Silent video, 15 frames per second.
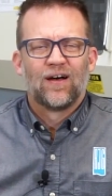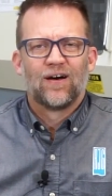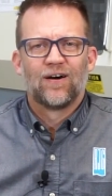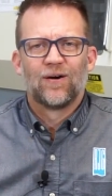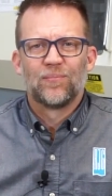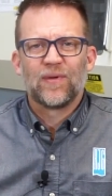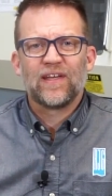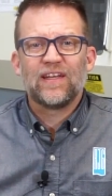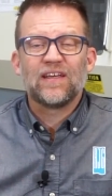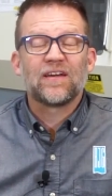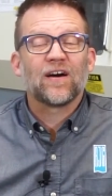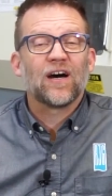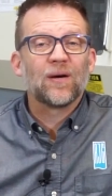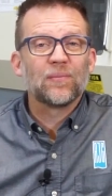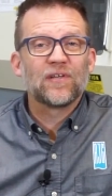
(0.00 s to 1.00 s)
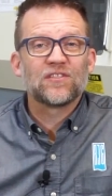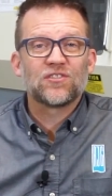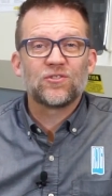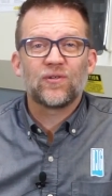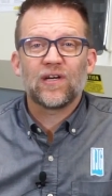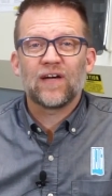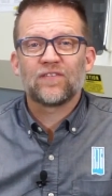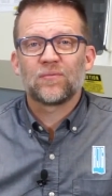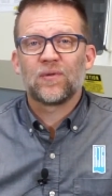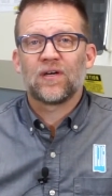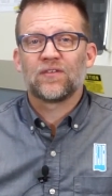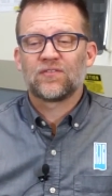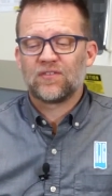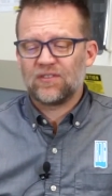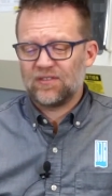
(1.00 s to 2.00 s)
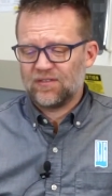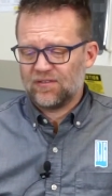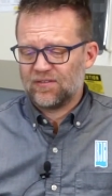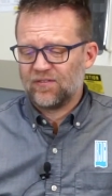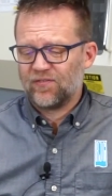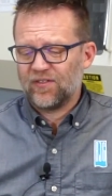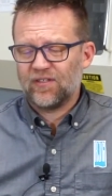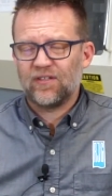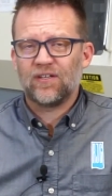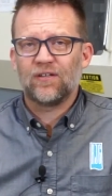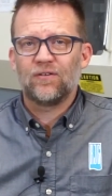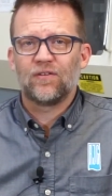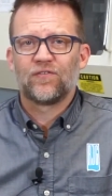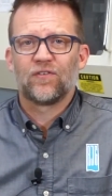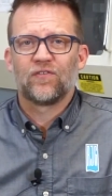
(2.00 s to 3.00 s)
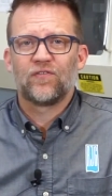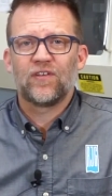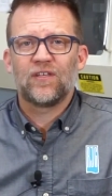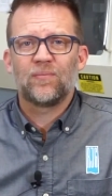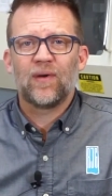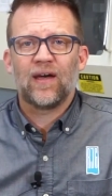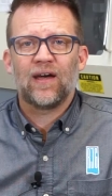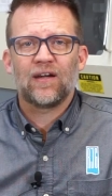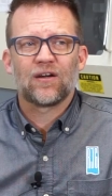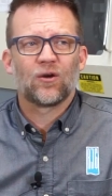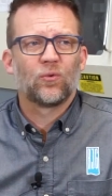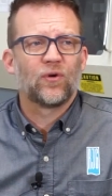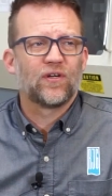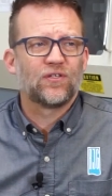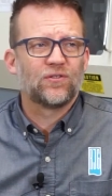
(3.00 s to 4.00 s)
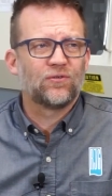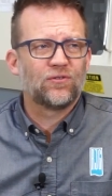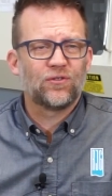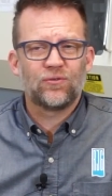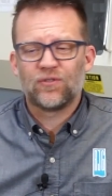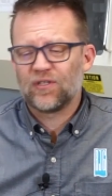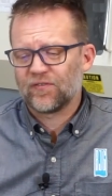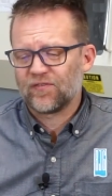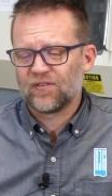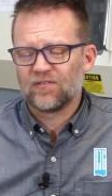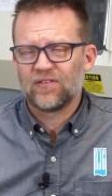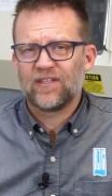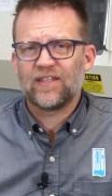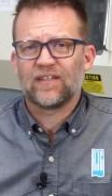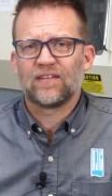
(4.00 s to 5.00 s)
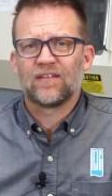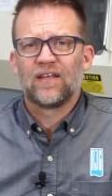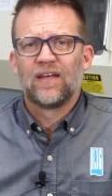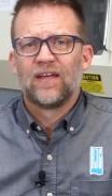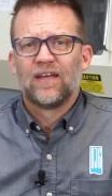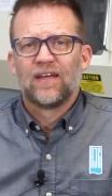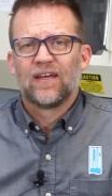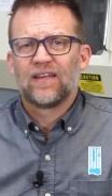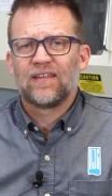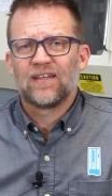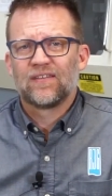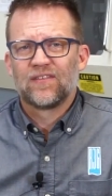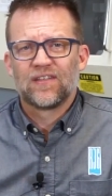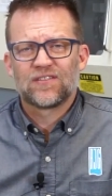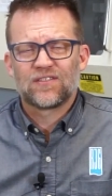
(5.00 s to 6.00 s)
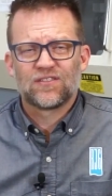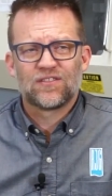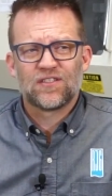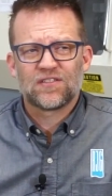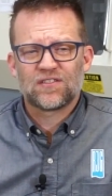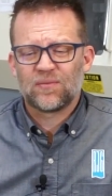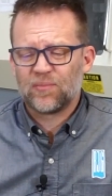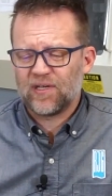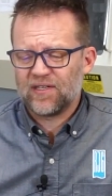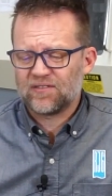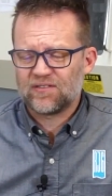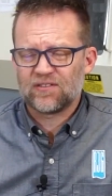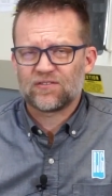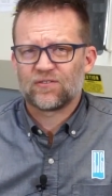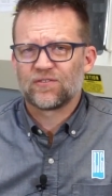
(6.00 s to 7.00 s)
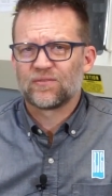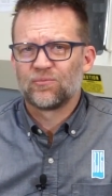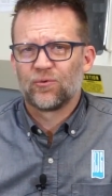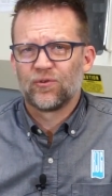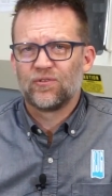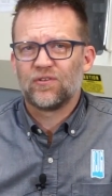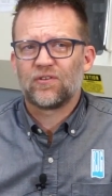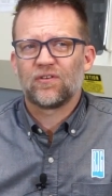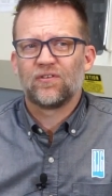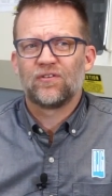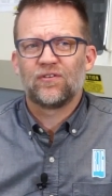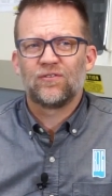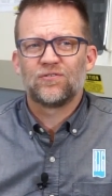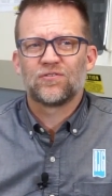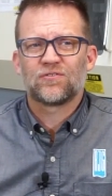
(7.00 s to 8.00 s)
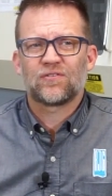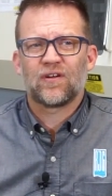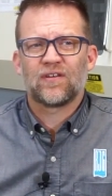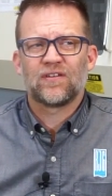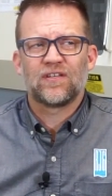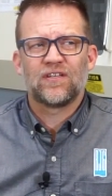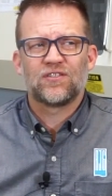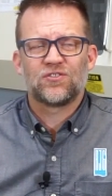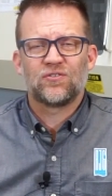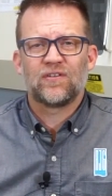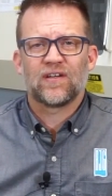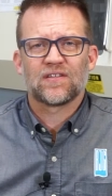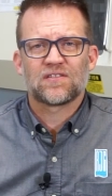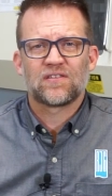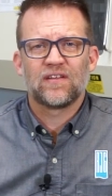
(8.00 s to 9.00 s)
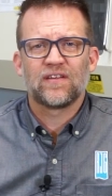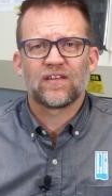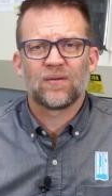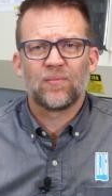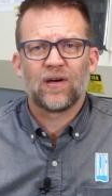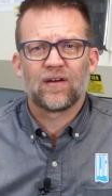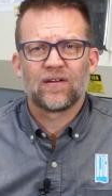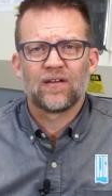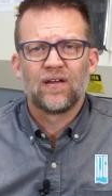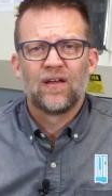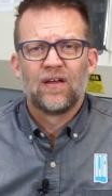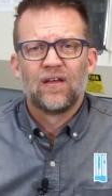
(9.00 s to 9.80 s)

Um, any comments you have about the, the video, if your feedback or what you do differently and Again, this is just the basics. There's more you can do. Just trying to get you guys thinking about it.